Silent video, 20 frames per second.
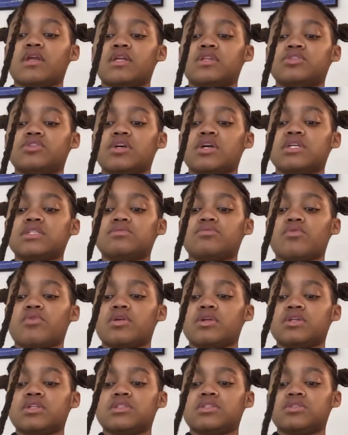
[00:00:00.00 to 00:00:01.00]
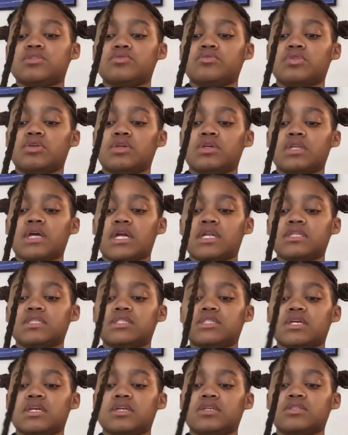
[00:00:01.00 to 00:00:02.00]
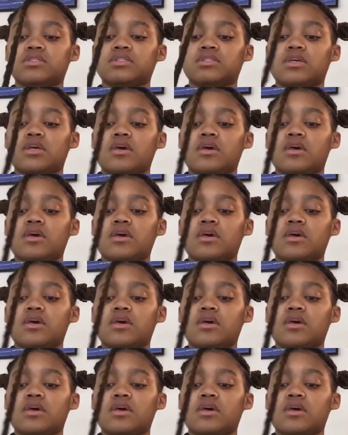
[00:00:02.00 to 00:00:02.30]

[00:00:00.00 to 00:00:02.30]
transported to the United States.